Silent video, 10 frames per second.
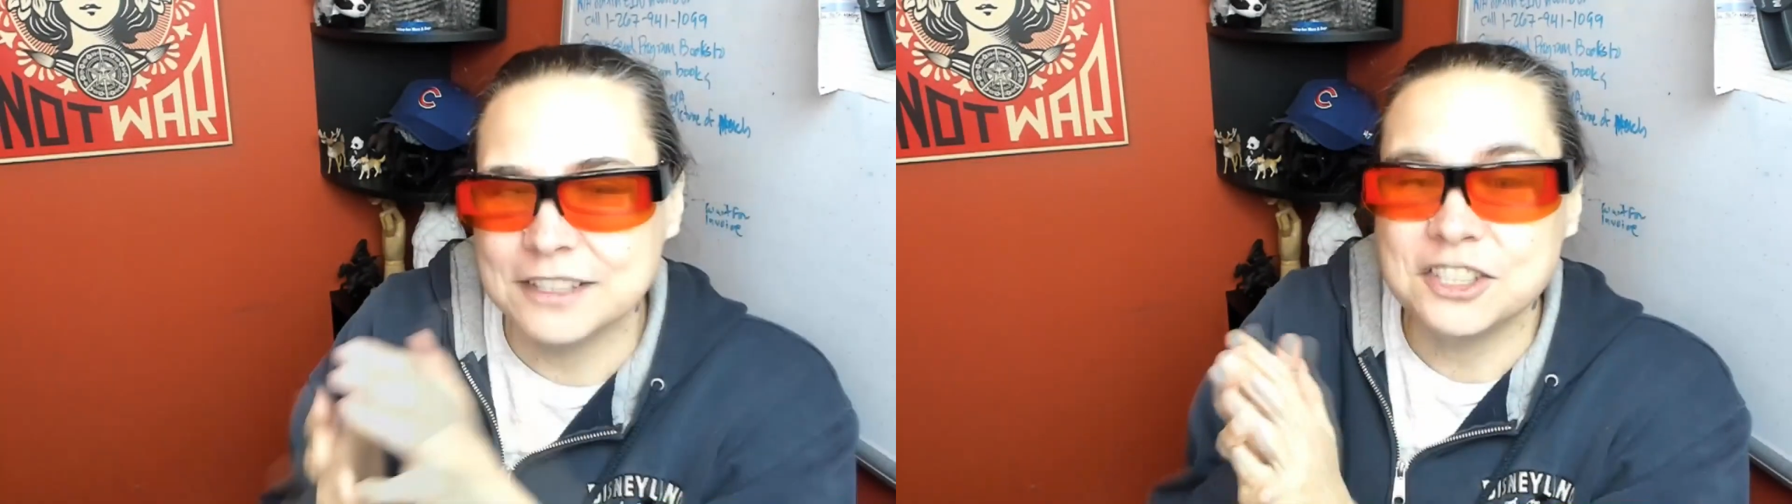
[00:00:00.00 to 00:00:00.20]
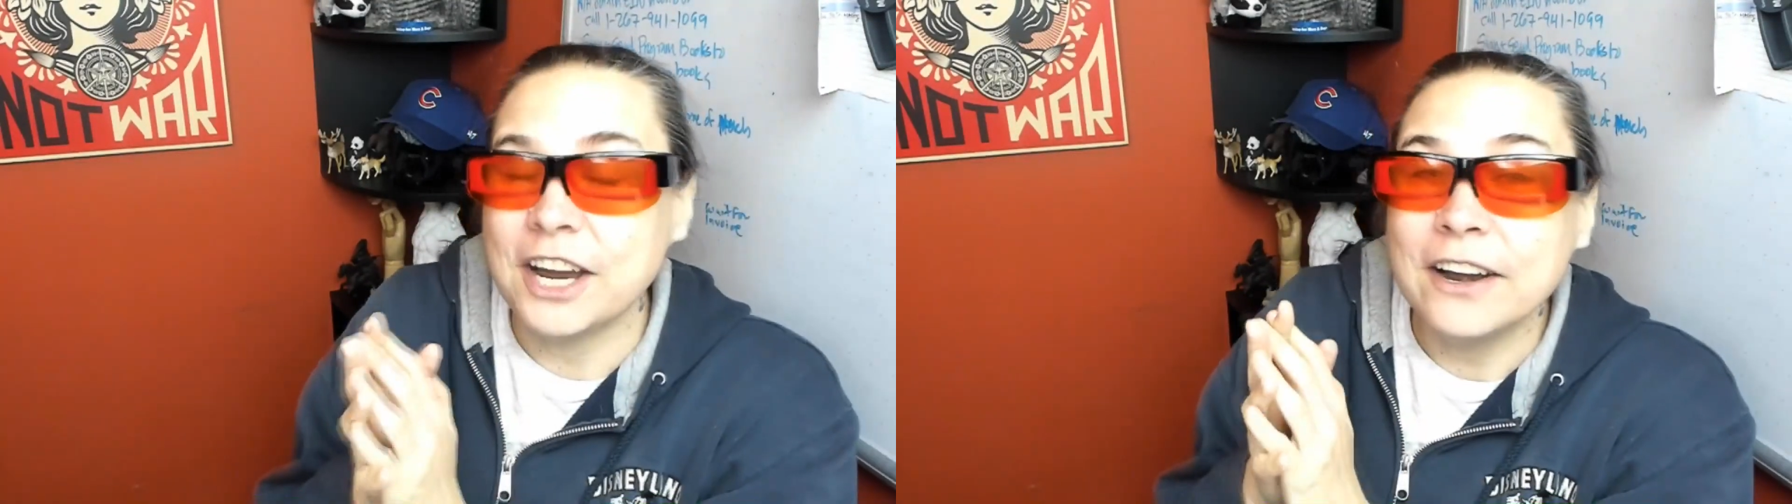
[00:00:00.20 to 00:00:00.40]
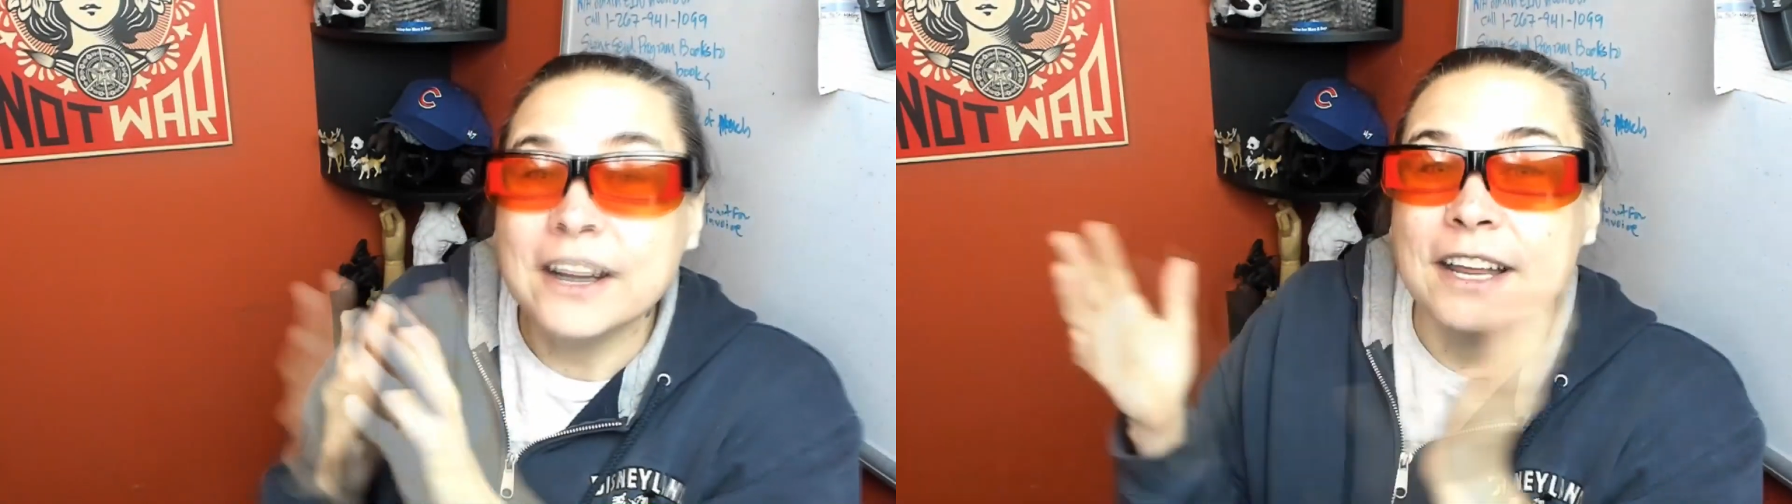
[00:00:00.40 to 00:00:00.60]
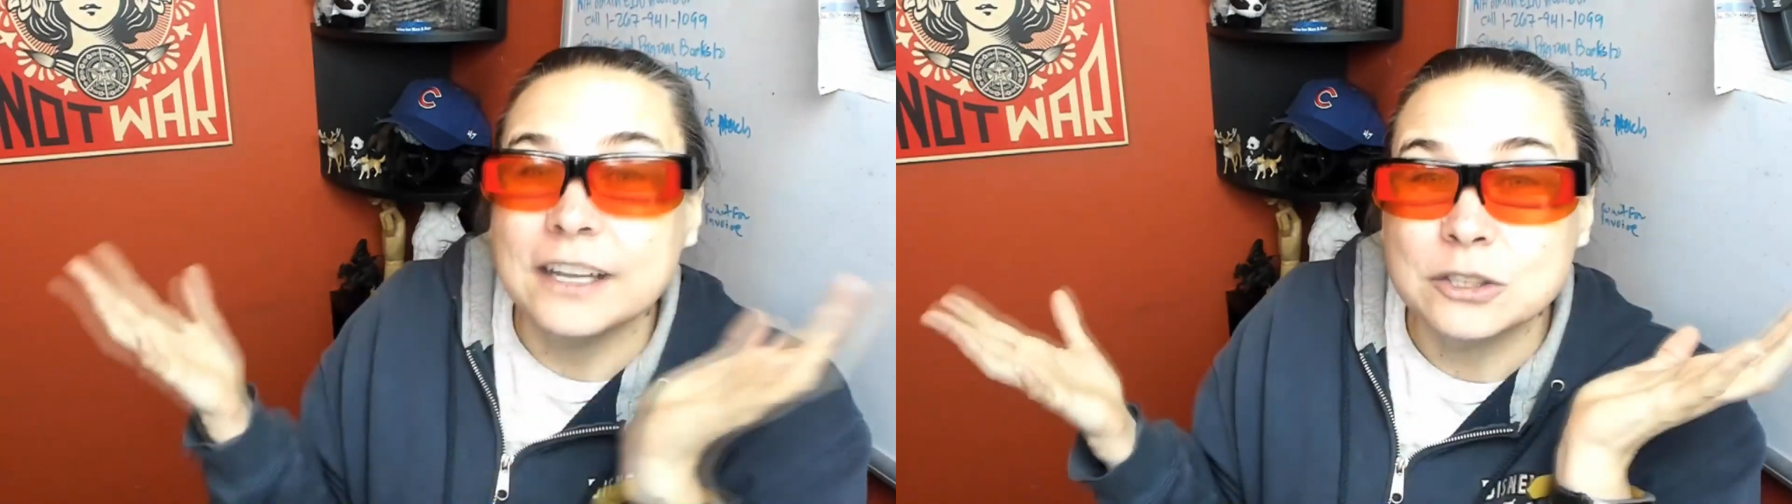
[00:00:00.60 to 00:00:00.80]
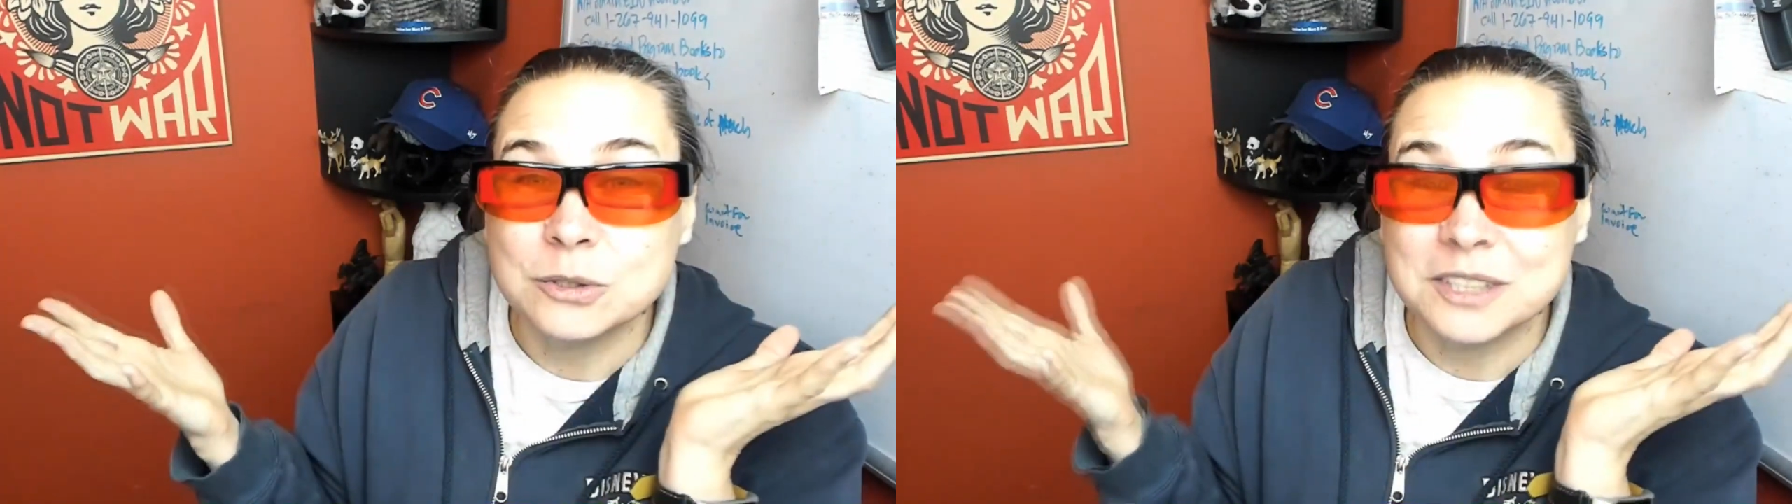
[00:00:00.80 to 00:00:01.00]
The charity
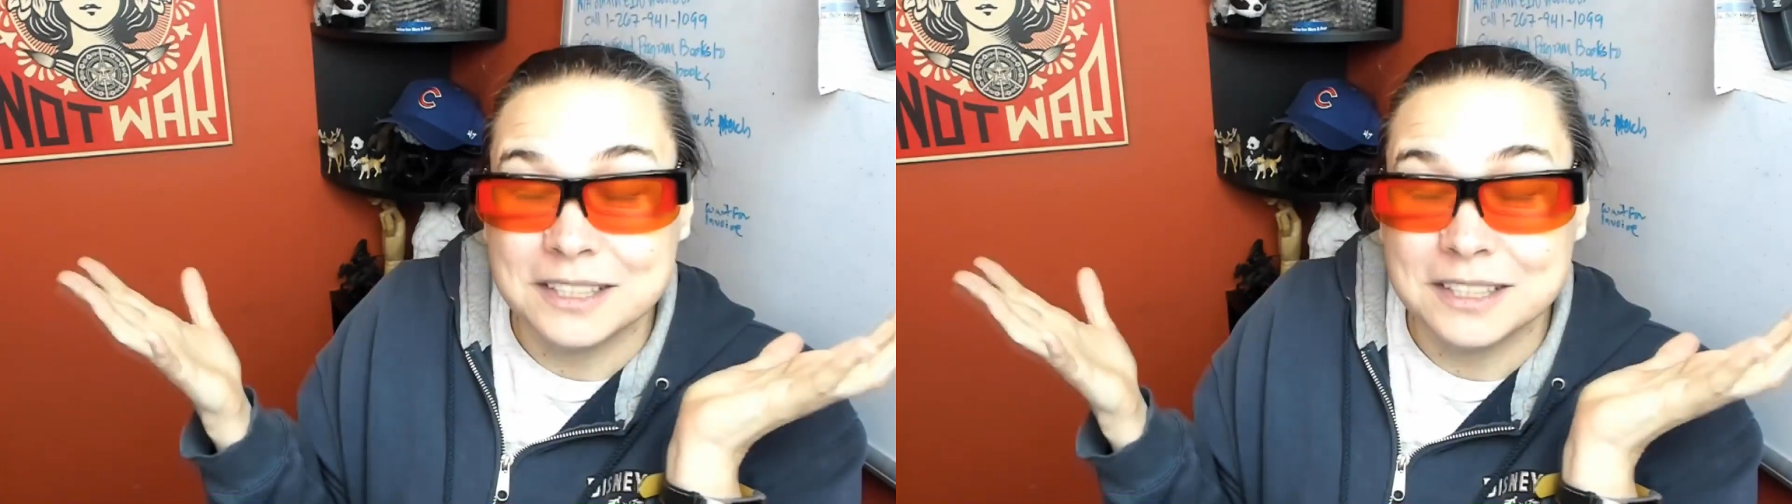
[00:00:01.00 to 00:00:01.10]
inter-